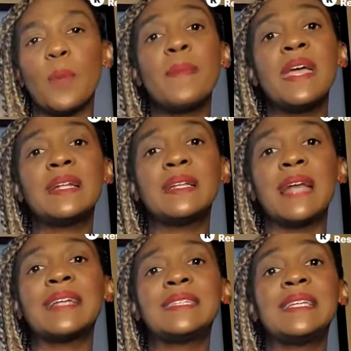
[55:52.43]
mid
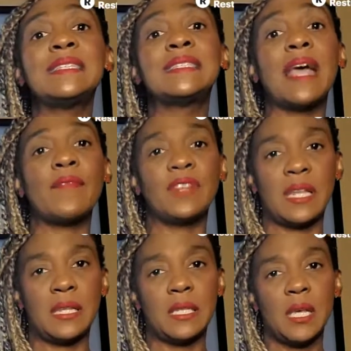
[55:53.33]

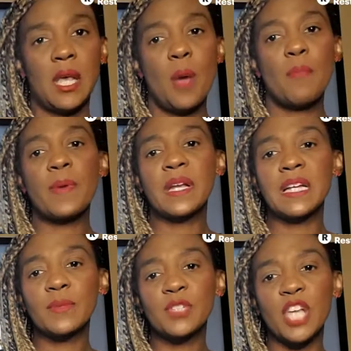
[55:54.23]
1970s
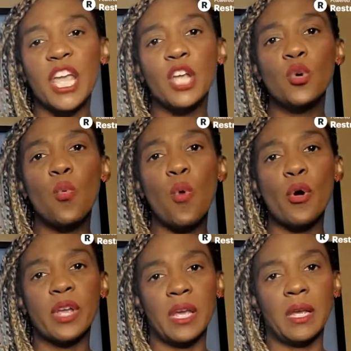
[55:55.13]
because it was an inner
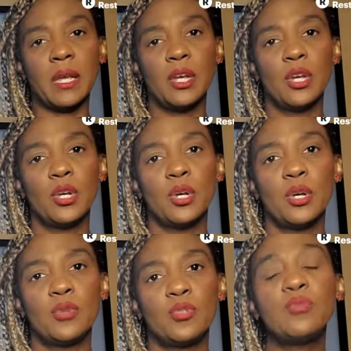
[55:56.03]
working
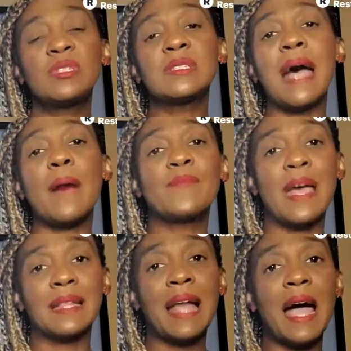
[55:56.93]
to stop
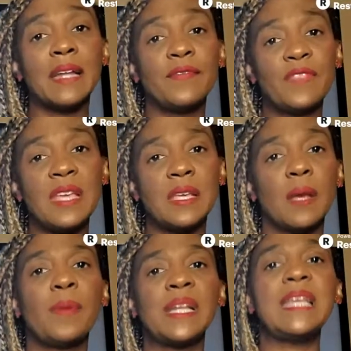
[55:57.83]
that line of
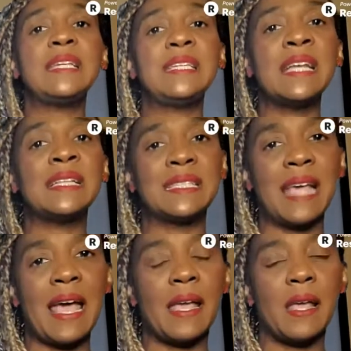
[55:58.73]
thinking. But he did
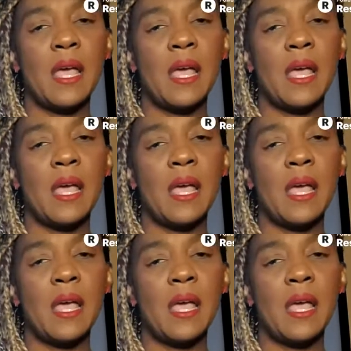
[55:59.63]
say,